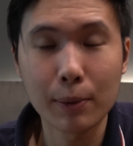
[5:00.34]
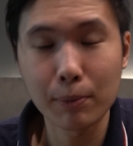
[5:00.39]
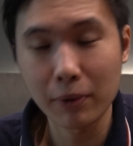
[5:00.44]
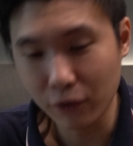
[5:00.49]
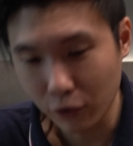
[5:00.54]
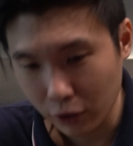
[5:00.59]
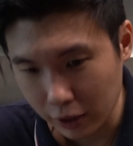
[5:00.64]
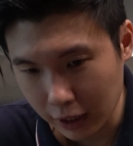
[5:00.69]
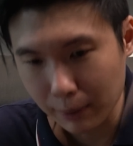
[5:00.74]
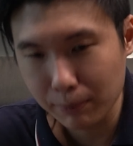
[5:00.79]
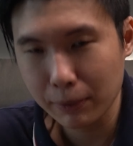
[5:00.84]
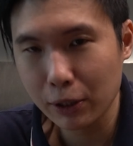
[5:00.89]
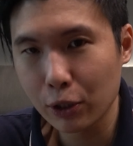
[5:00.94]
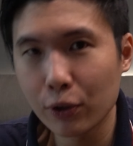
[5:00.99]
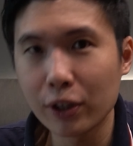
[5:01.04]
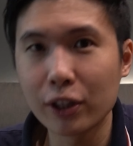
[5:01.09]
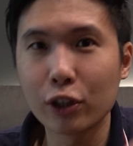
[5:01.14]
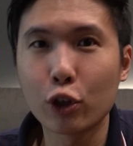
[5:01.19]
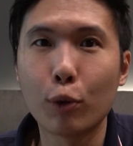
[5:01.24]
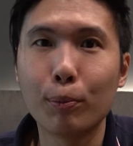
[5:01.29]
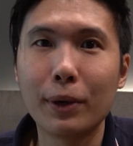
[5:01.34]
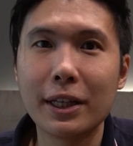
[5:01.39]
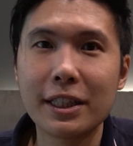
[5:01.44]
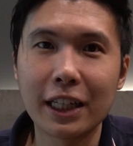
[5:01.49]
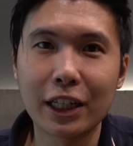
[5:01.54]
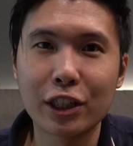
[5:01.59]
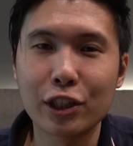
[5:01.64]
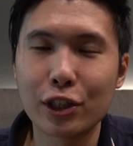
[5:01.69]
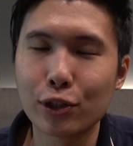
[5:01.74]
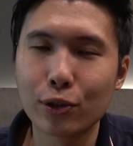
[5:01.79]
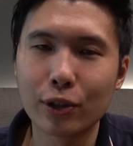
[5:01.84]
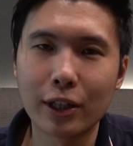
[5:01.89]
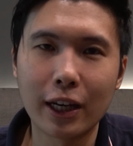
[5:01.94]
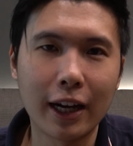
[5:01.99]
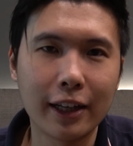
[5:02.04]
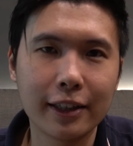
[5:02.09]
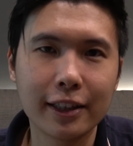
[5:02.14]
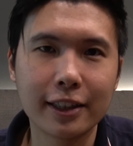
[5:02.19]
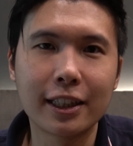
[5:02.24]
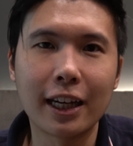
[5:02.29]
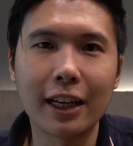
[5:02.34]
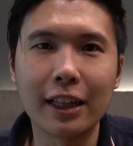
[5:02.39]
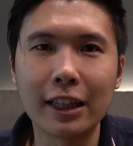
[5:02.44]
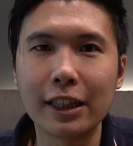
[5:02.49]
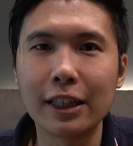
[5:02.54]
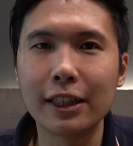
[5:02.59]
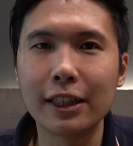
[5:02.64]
them before, let me know in the comment section so that others can